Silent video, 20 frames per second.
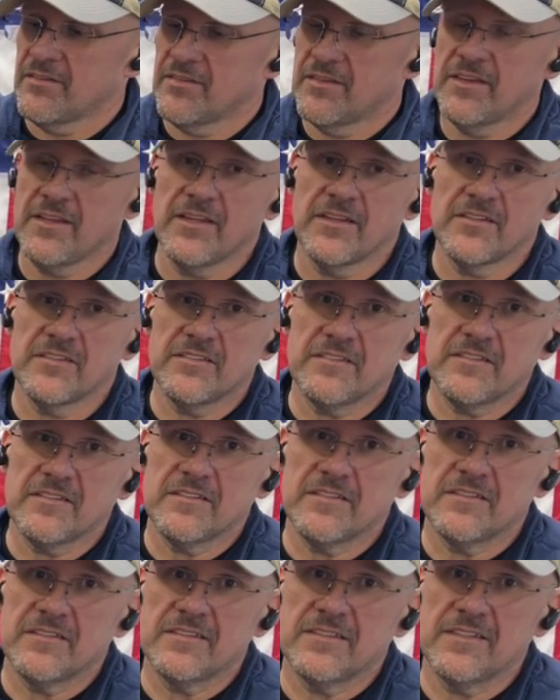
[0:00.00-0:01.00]
this
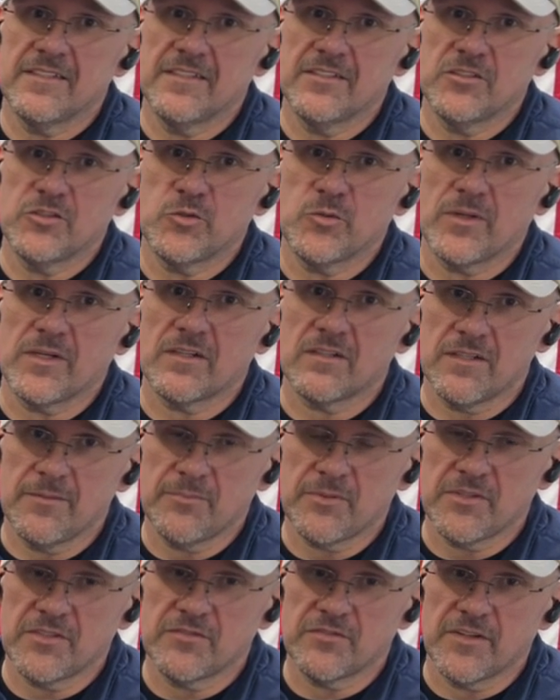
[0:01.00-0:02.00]
into a
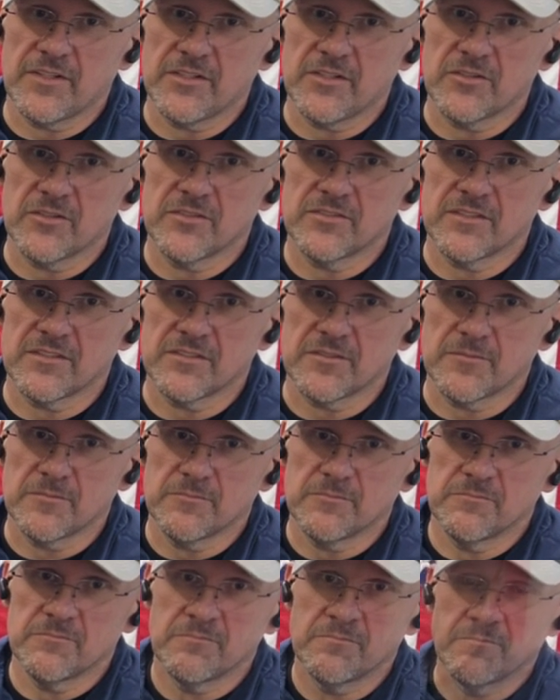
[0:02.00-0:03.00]
clipless fender system.